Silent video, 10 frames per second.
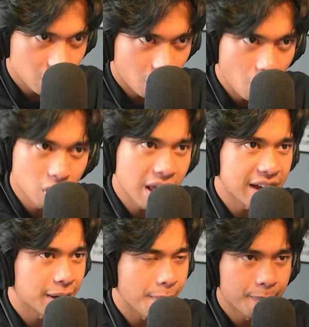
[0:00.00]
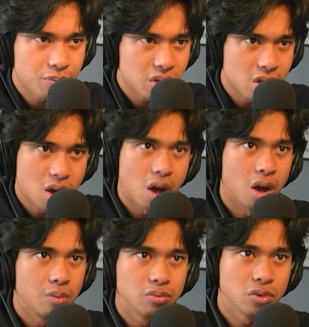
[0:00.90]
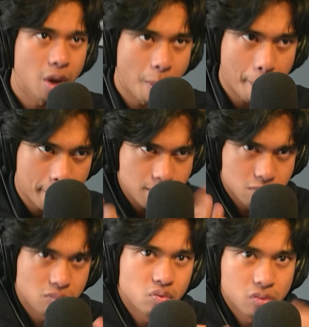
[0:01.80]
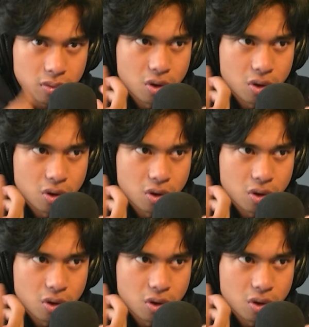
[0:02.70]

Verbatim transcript: all, like... What is it you're holding?